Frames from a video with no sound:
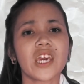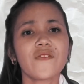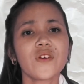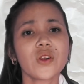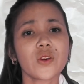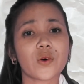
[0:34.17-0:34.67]

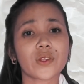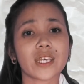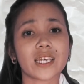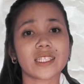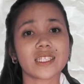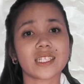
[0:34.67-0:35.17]
if you
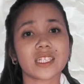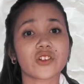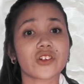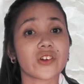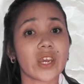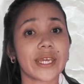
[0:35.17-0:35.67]
notice that
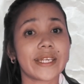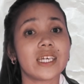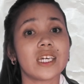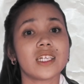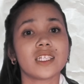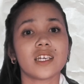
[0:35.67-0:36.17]
your
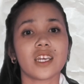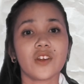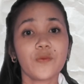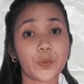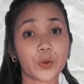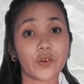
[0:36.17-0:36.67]
grade
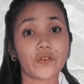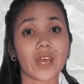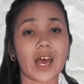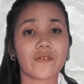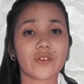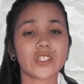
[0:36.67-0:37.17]
improved
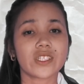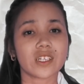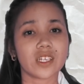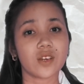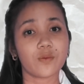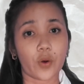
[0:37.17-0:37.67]
after
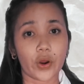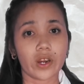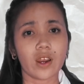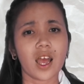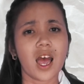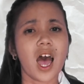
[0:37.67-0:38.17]
studying
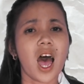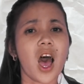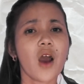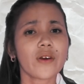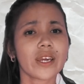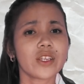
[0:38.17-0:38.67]
more,
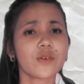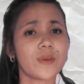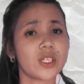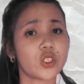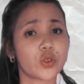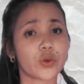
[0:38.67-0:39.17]
how can you
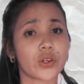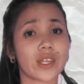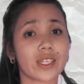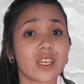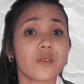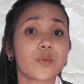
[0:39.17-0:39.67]
be sure
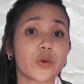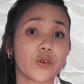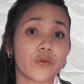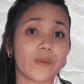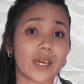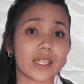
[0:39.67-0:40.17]
that the
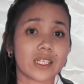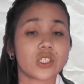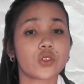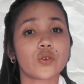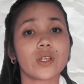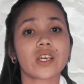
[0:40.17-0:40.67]
improvement
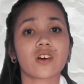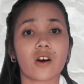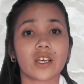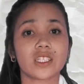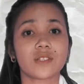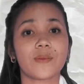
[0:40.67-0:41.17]
is truly
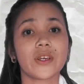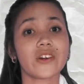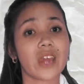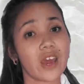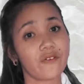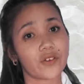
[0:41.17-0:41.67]
caused by
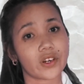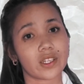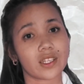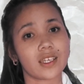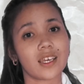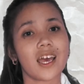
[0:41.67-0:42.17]
your
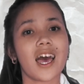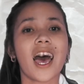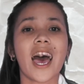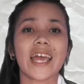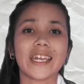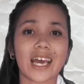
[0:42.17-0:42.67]
effort
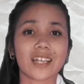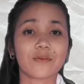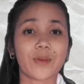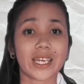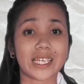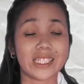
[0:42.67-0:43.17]
and
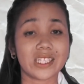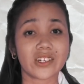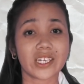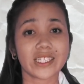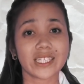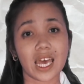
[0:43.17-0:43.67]
not by easier
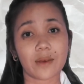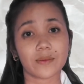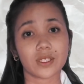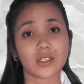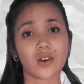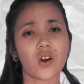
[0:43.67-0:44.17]

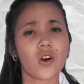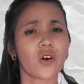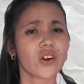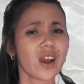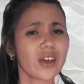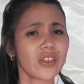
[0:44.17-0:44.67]
exams
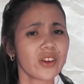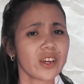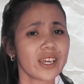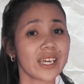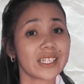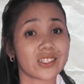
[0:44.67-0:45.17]
or
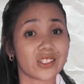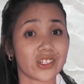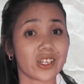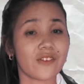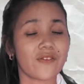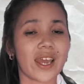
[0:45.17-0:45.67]
other
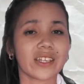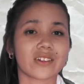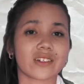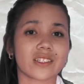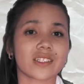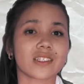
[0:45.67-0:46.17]
external
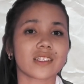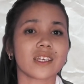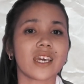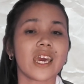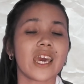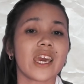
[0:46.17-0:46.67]
factors?
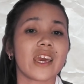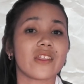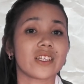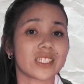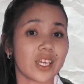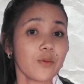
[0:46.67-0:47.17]
In
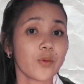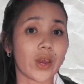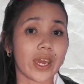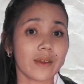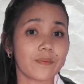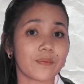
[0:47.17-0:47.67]
the same
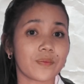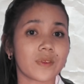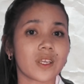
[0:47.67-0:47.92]
way,